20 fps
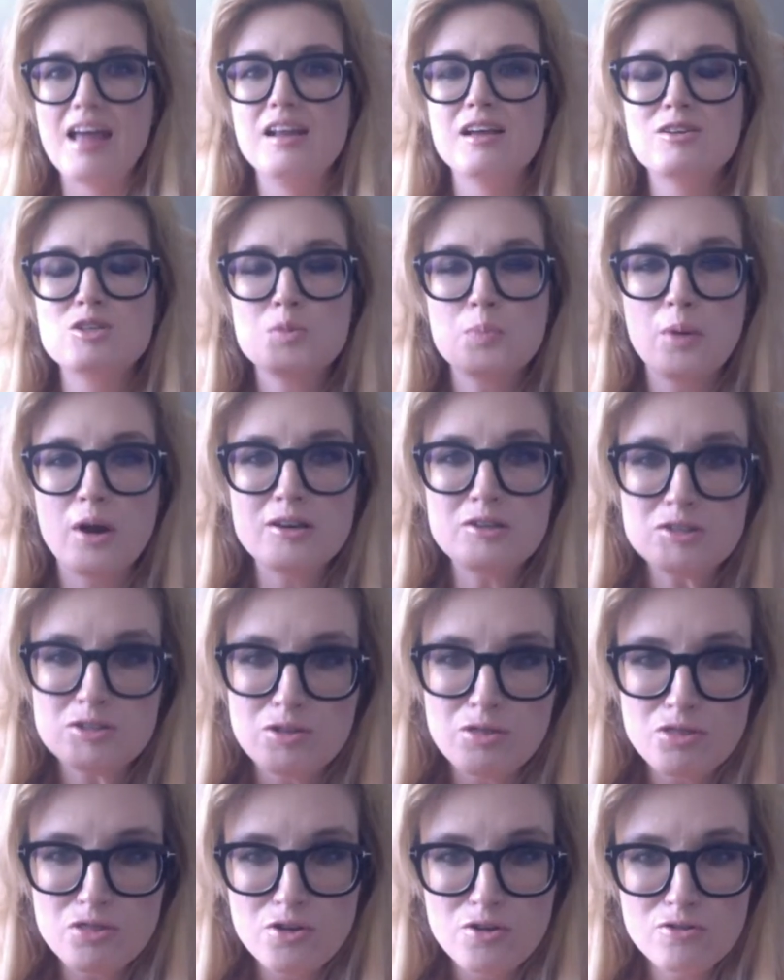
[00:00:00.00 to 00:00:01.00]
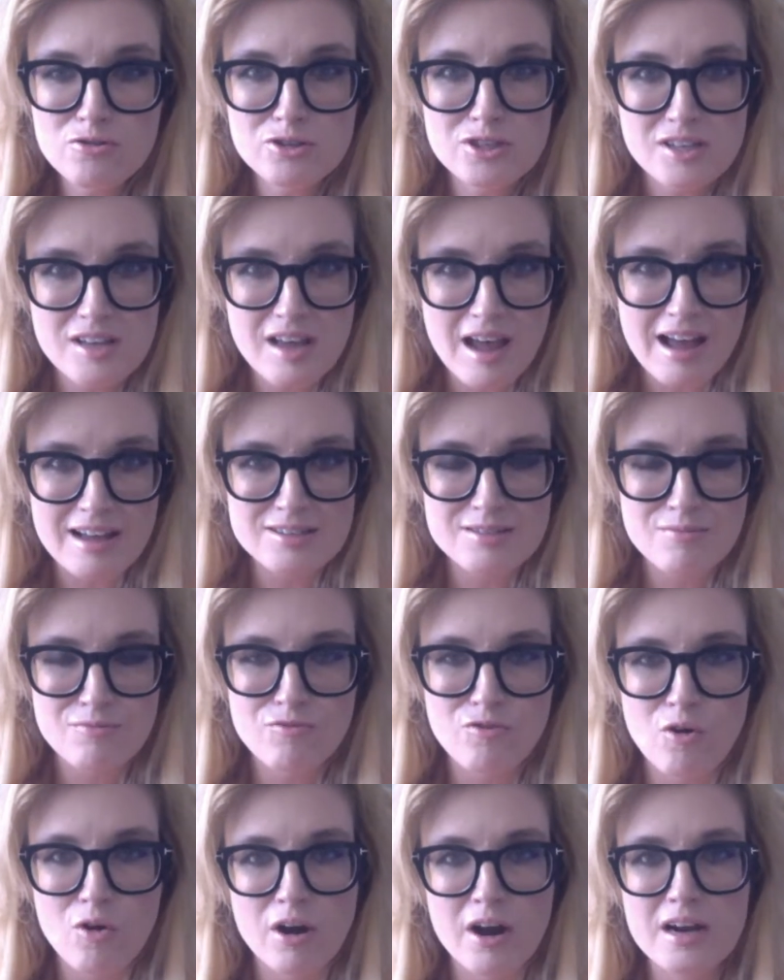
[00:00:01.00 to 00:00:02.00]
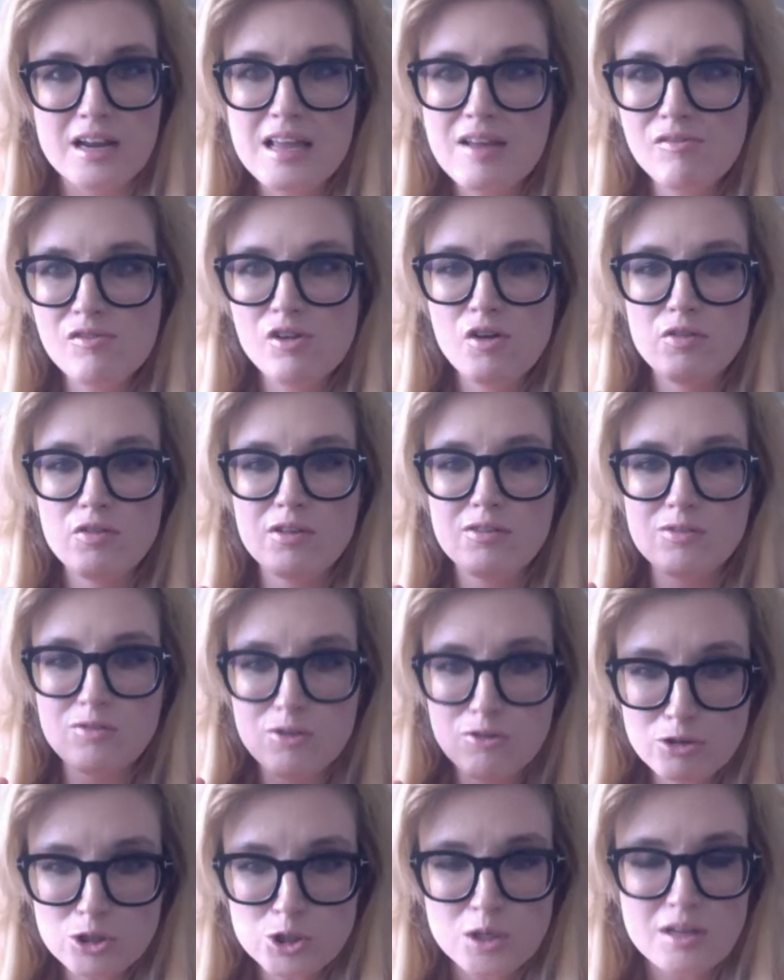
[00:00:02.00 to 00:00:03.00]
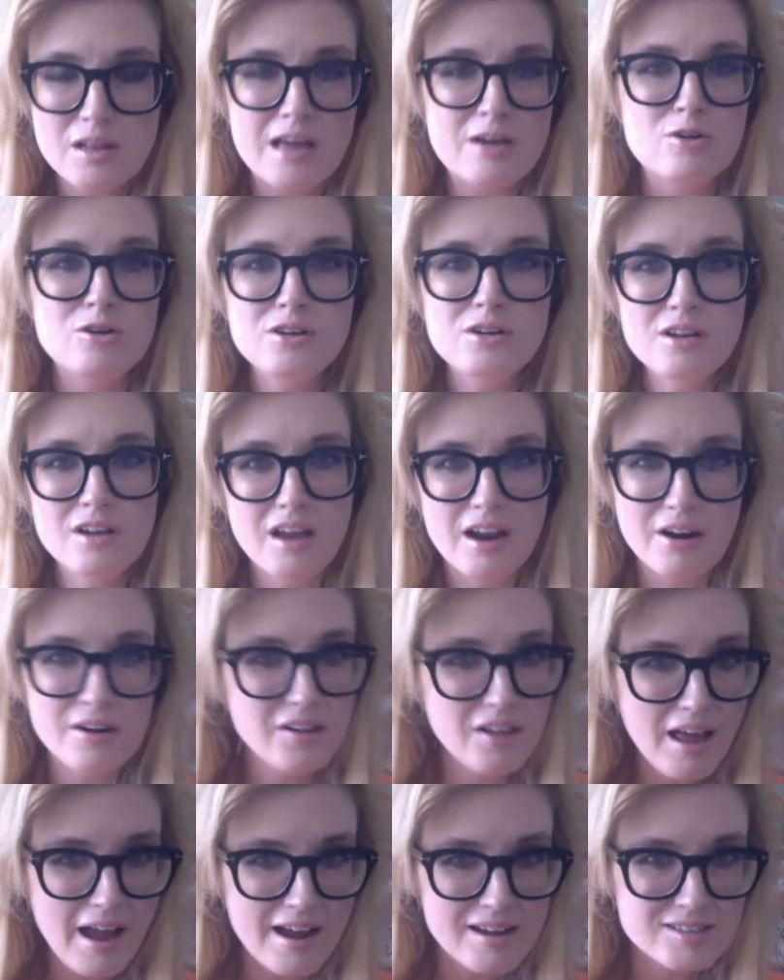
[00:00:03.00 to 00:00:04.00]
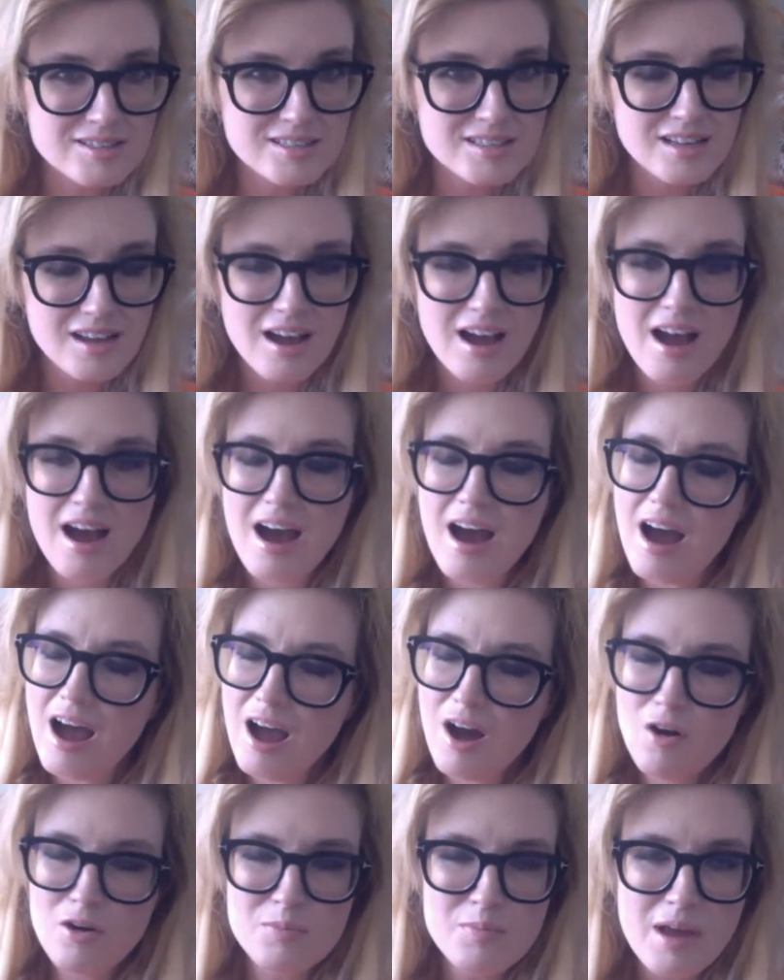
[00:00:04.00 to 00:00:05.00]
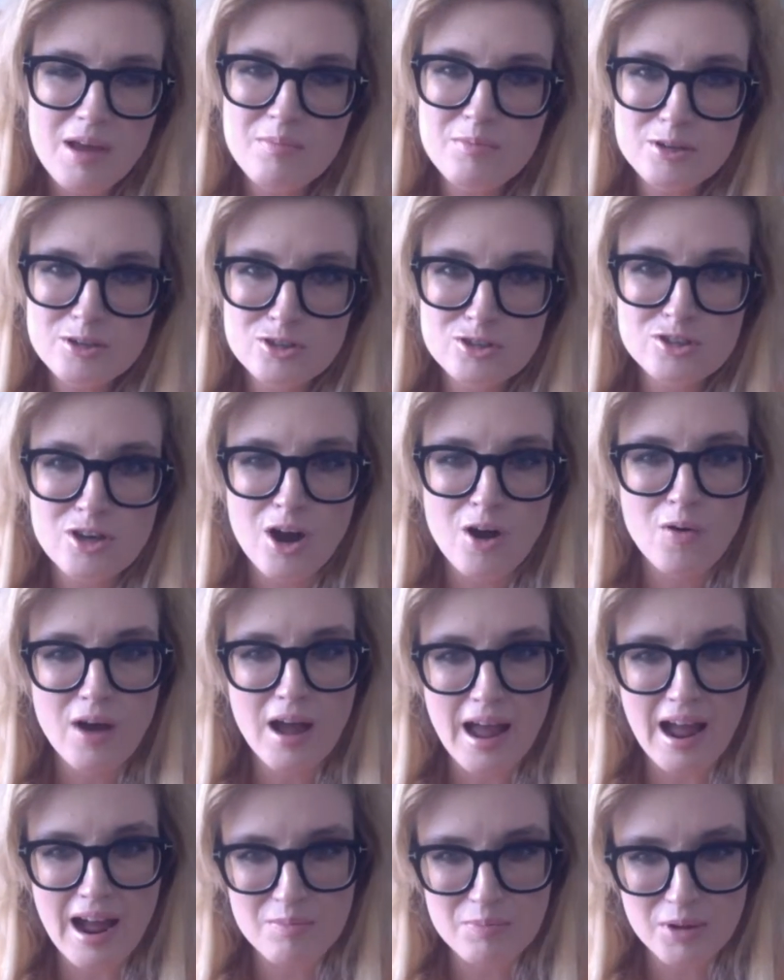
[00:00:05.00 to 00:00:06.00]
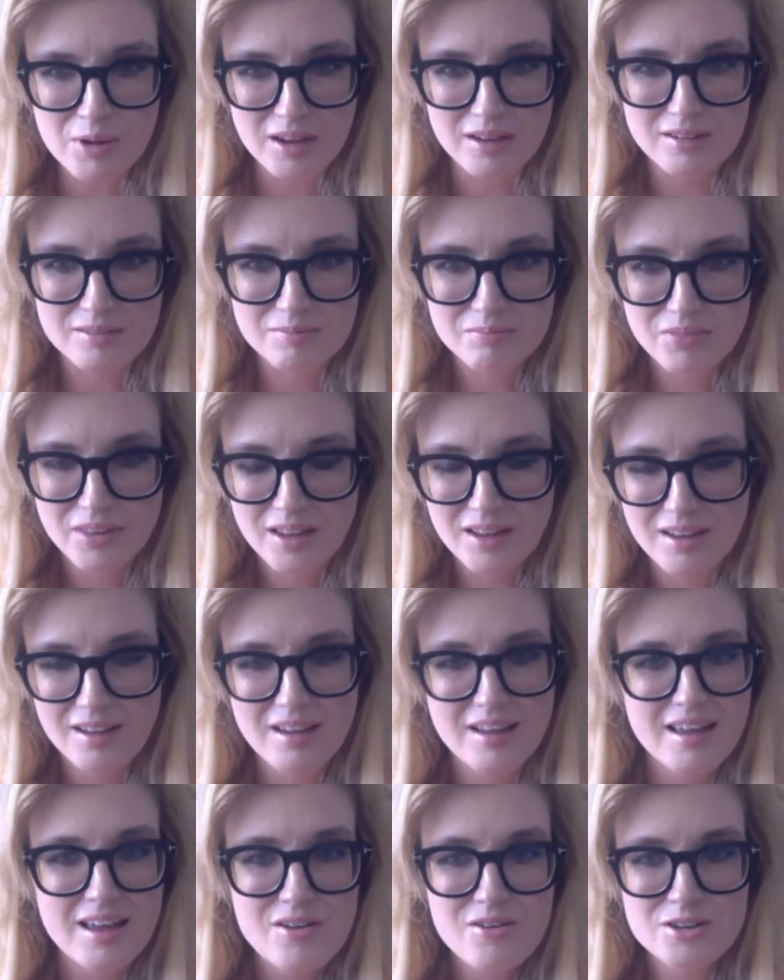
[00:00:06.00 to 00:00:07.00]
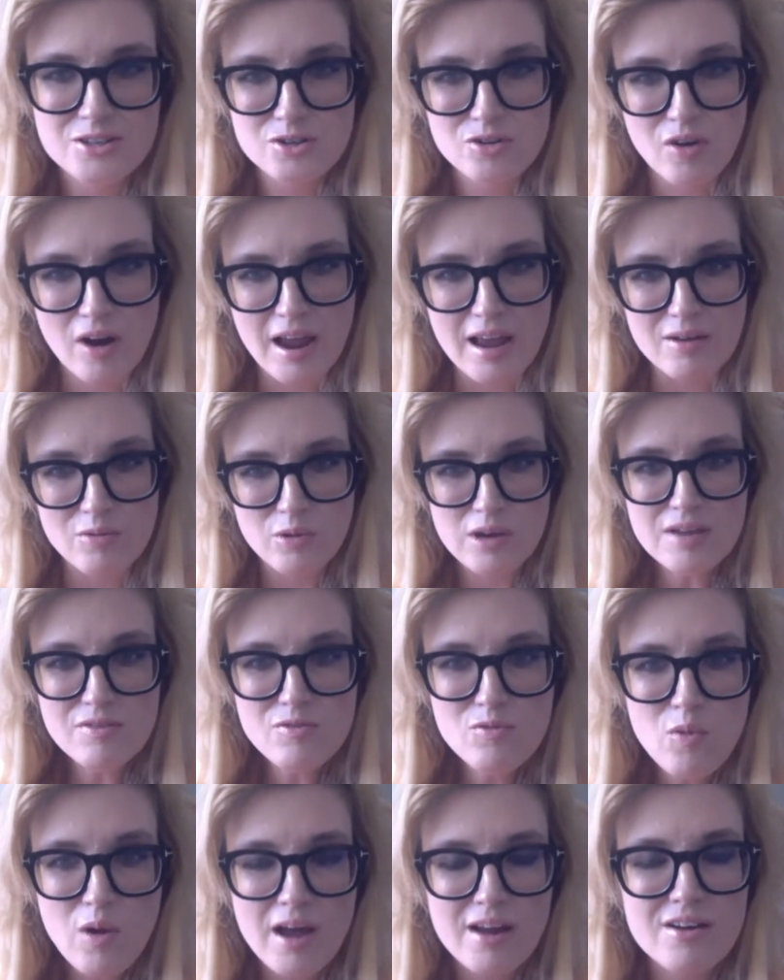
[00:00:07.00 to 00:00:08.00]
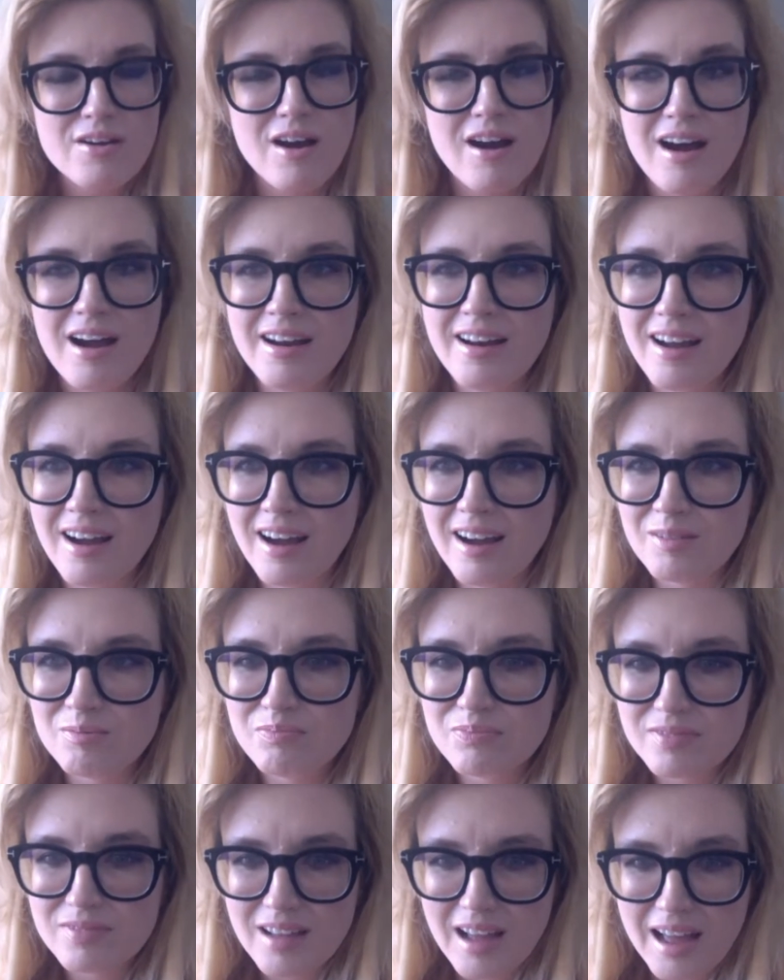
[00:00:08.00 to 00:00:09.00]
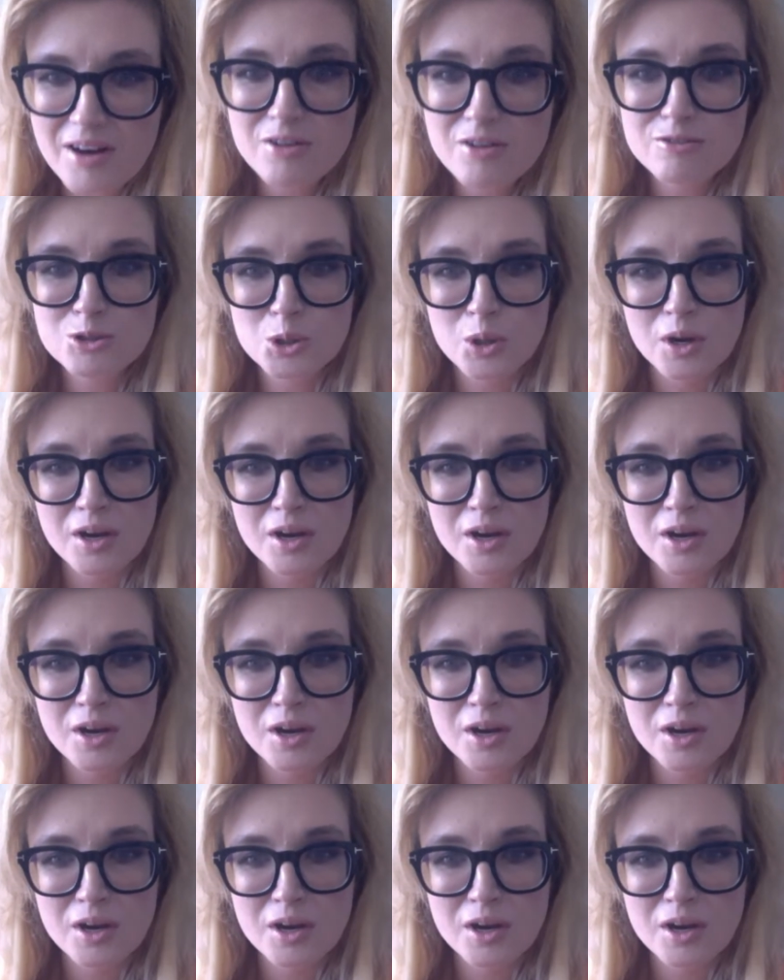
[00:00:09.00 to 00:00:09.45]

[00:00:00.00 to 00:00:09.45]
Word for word: and expressed enthusiasm for it, even though usually they couldn't care less. Oh, it made me so happy. It was great. We even went on, um, I don't